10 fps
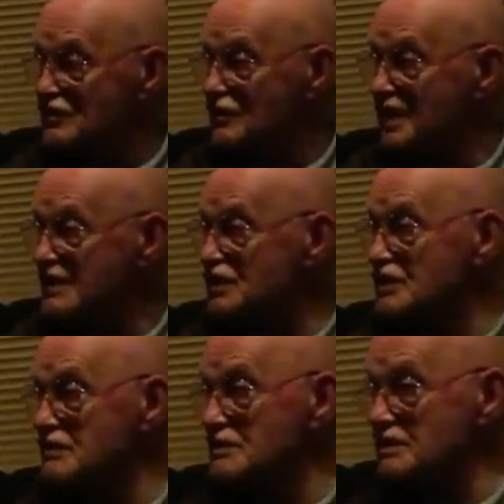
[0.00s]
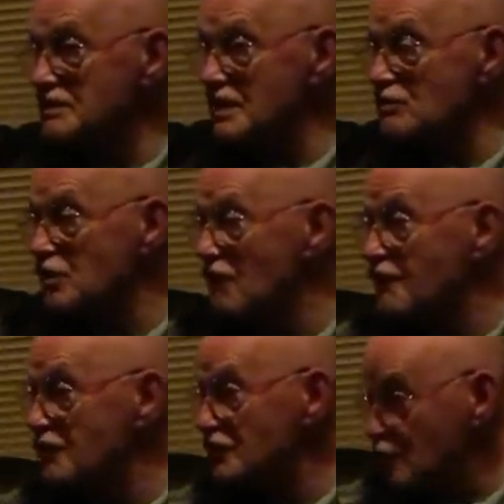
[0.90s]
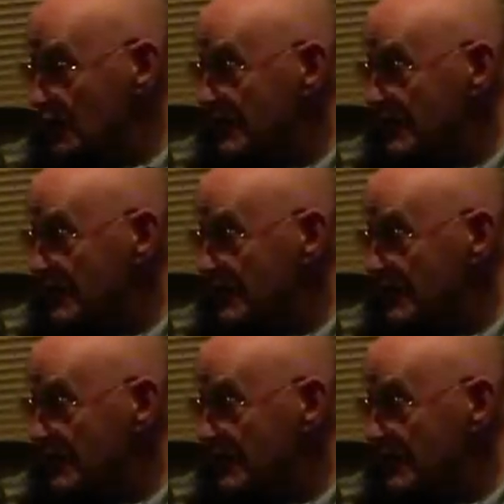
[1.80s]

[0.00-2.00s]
So that was our first